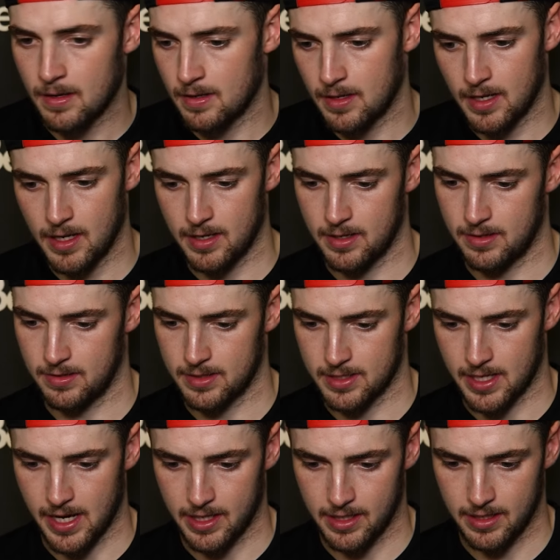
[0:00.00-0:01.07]
Yeah, no,
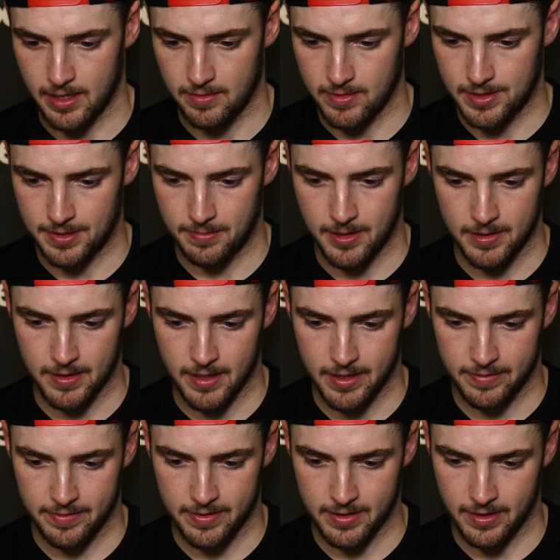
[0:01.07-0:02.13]
exactly. Obviously, one
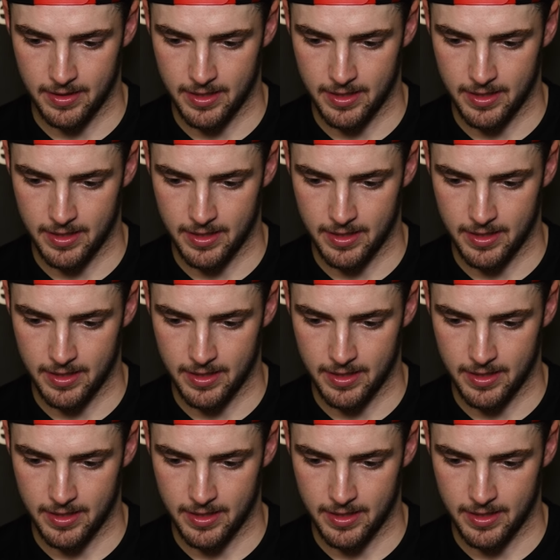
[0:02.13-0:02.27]
left.